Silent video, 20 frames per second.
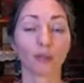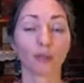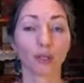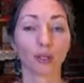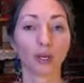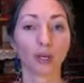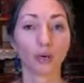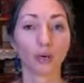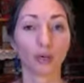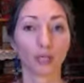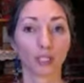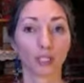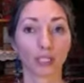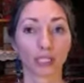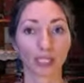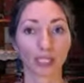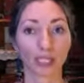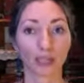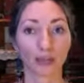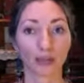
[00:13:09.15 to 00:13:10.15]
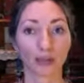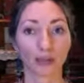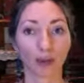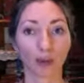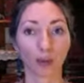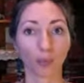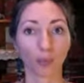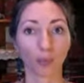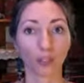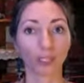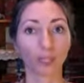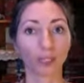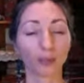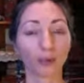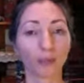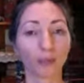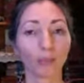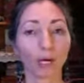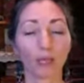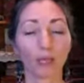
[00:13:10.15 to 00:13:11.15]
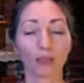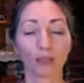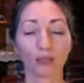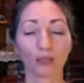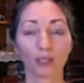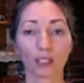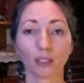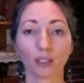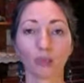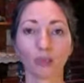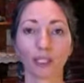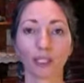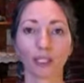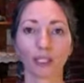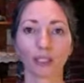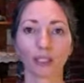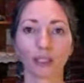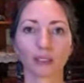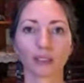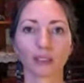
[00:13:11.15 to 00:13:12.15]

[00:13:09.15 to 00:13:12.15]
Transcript: lower teeth, opening your mouth a little bit?